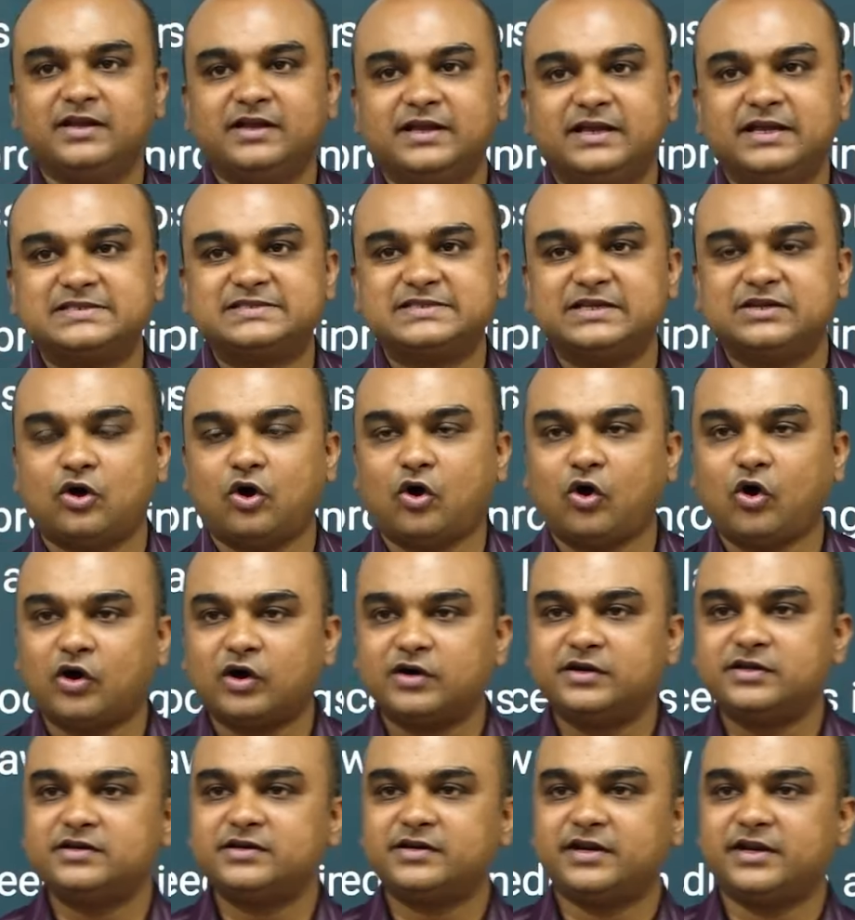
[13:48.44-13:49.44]
is an
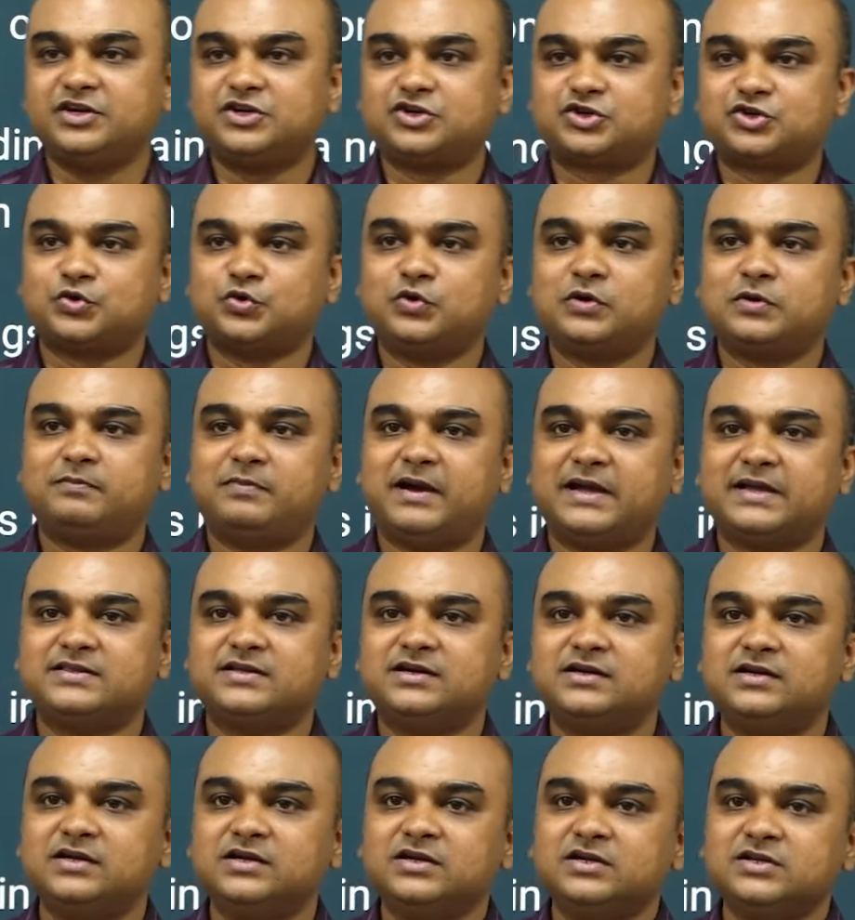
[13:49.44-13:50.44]
order issued by
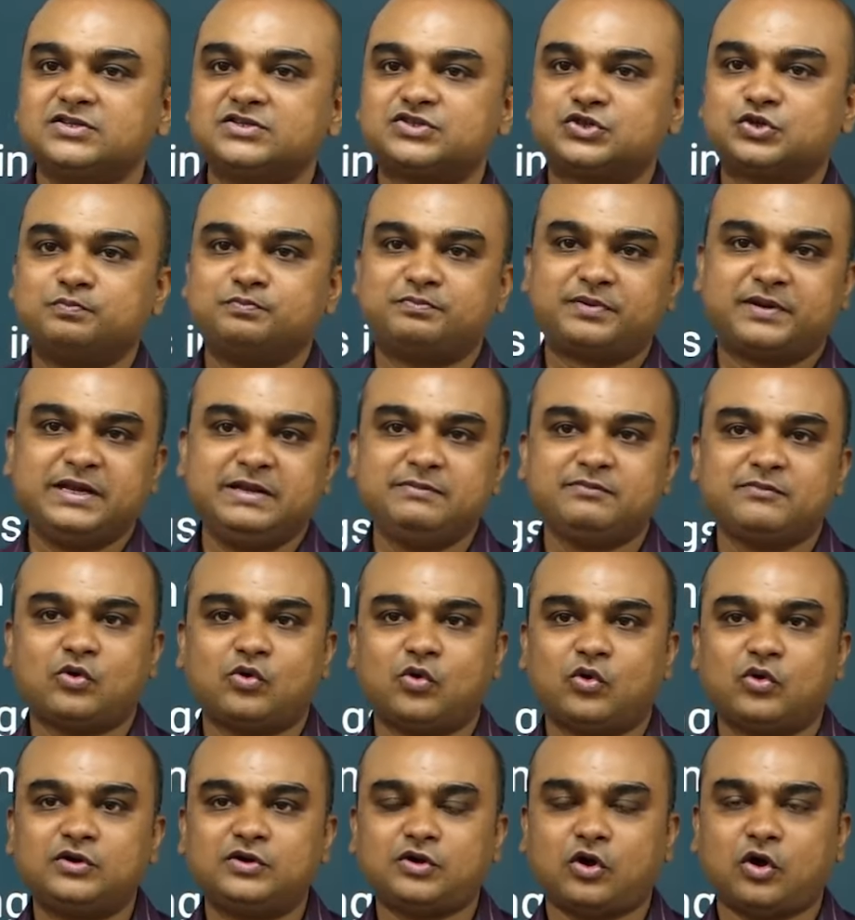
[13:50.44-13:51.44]
the Supreme
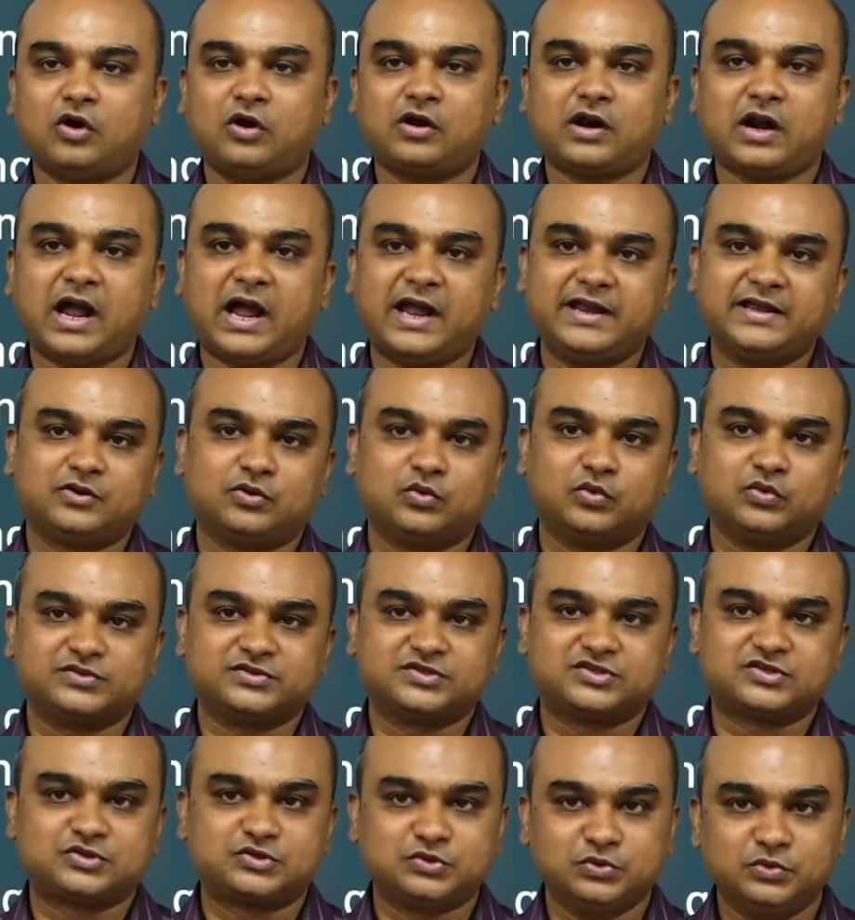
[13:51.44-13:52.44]
Court or High
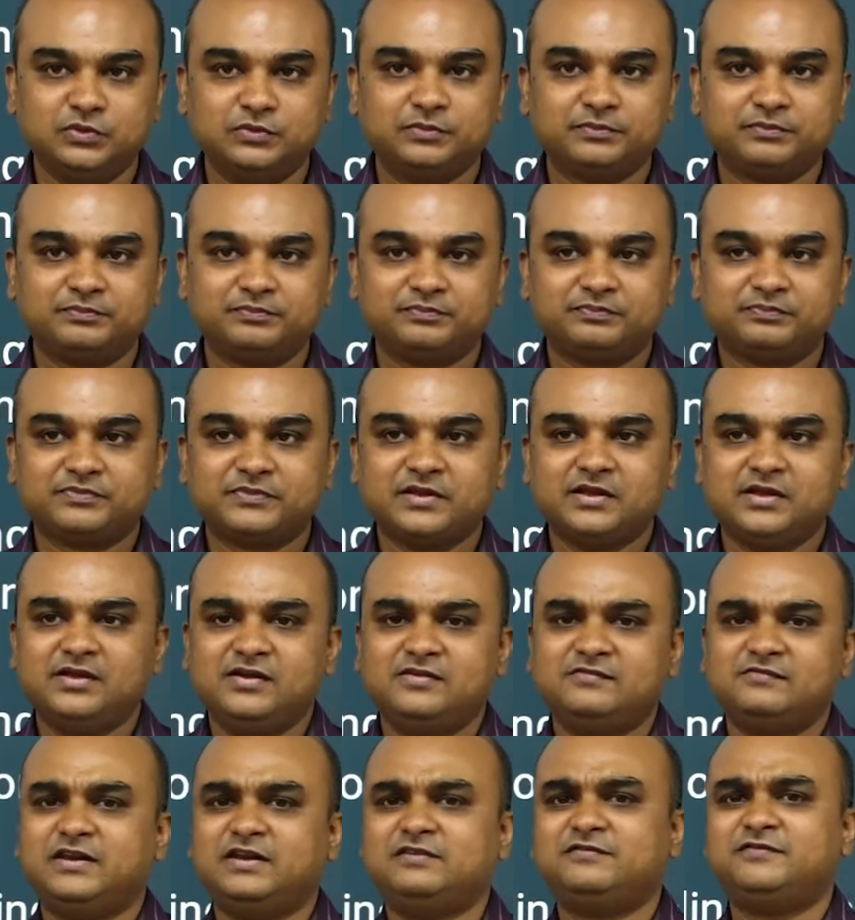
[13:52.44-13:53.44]
Courts too.
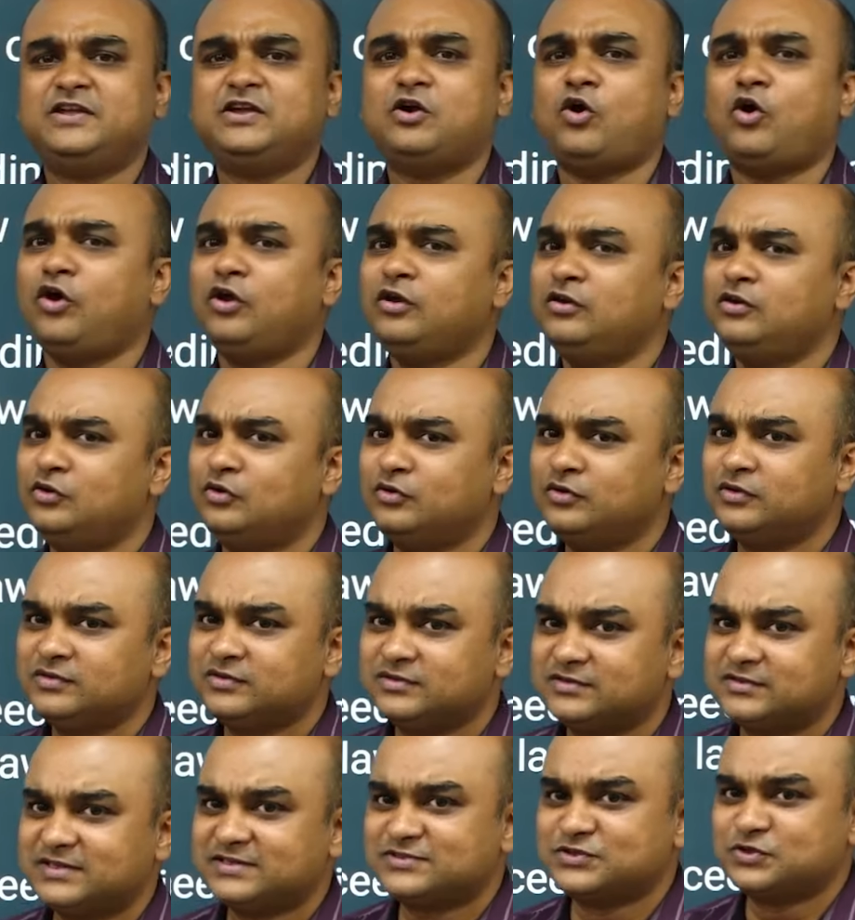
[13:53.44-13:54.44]
Well, we all know
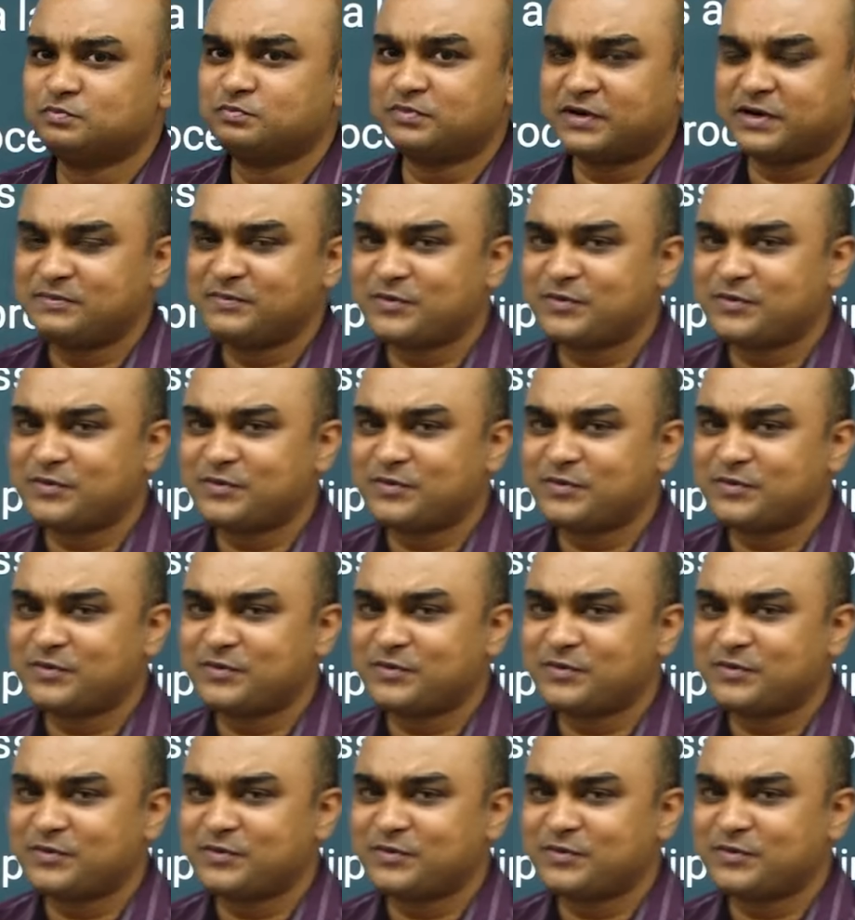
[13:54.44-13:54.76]
that Supreme